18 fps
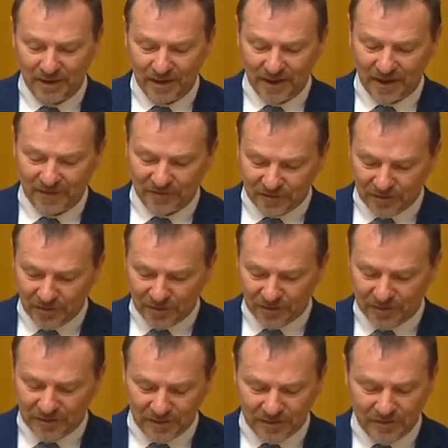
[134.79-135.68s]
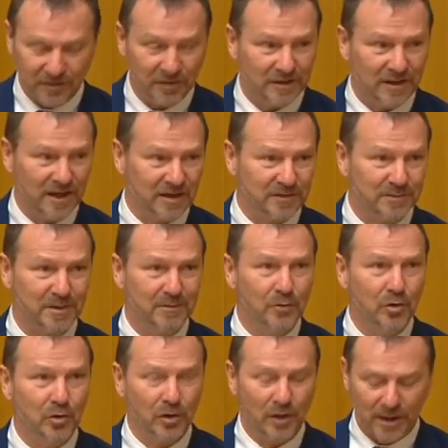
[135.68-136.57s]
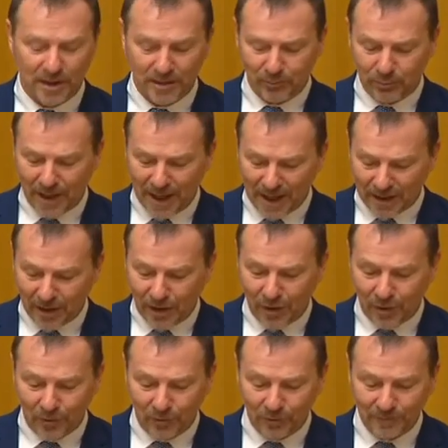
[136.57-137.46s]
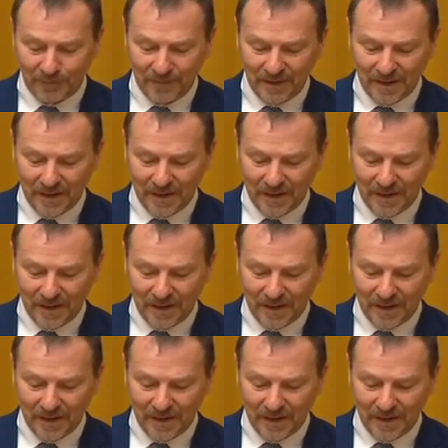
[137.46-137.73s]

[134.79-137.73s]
has turned out to be more like a black hole.